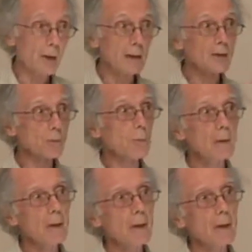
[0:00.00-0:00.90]
And
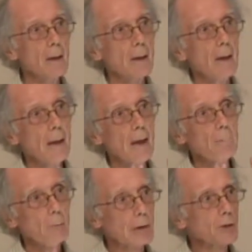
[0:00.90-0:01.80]

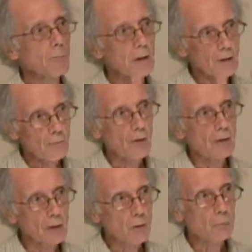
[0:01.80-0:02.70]
in principle, it's a
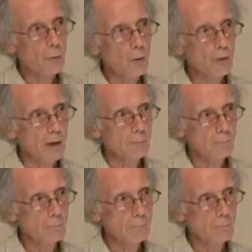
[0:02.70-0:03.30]
very good program.